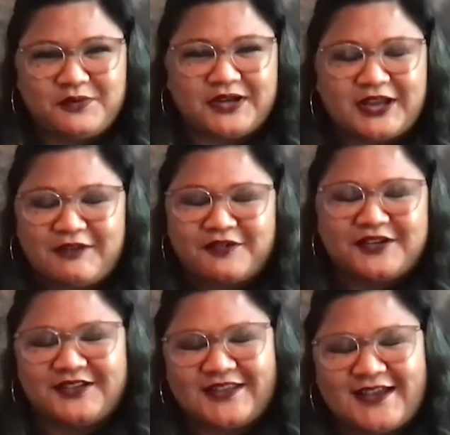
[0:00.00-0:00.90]

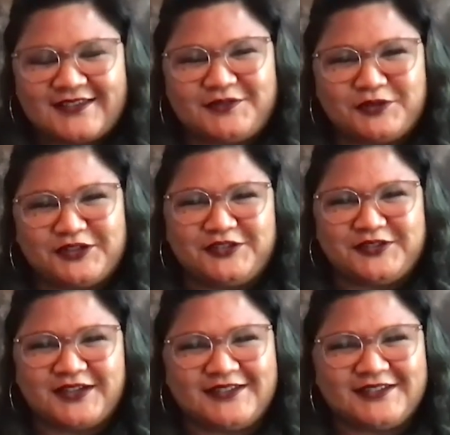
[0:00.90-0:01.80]
whatever last
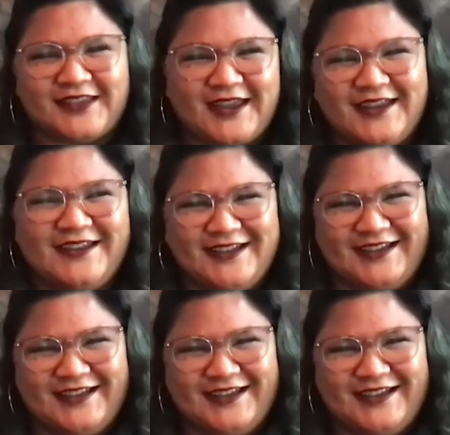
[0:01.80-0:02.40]
words you'd like to say.